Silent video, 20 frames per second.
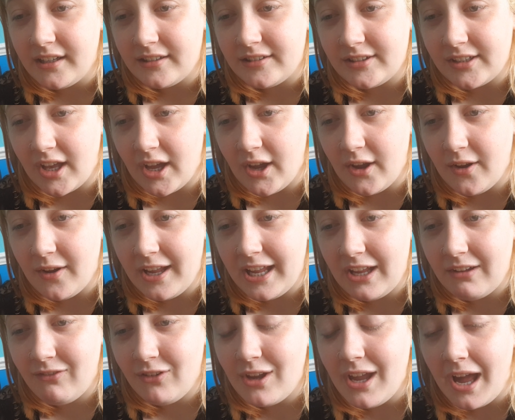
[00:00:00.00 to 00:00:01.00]
So
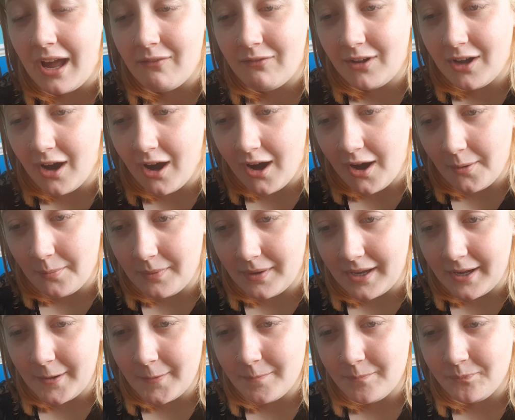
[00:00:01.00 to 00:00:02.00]
if you have
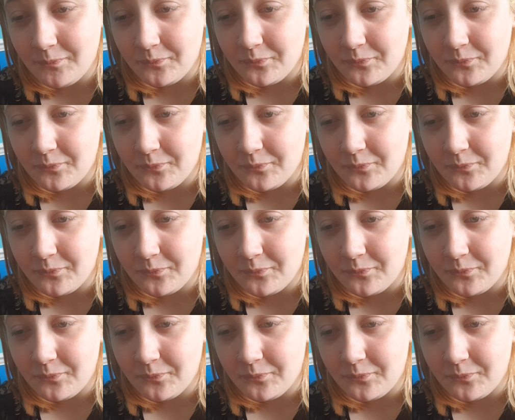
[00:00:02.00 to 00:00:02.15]
carpet